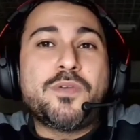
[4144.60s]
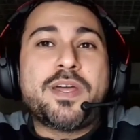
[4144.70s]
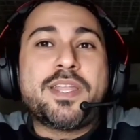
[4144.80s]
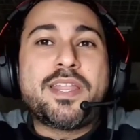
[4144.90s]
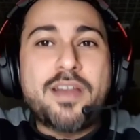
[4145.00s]

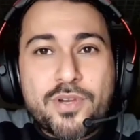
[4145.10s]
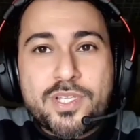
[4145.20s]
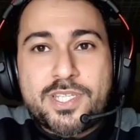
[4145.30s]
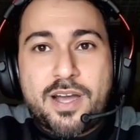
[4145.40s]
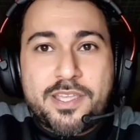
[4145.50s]
in another
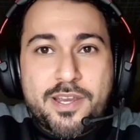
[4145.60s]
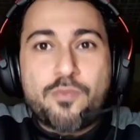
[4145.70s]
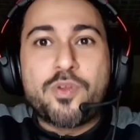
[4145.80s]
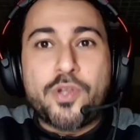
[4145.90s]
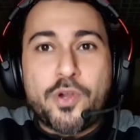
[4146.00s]
talk here
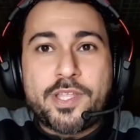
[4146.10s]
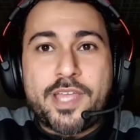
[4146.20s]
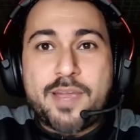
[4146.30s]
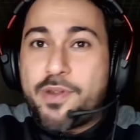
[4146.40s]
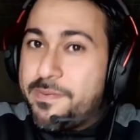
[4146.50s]
with Girl
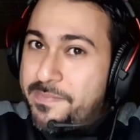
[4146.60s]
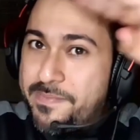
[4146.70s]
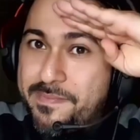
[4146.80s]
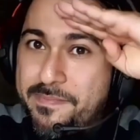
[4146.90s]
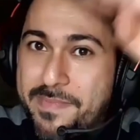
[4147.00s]
Gamer.
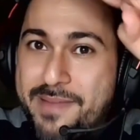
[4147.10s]
Bye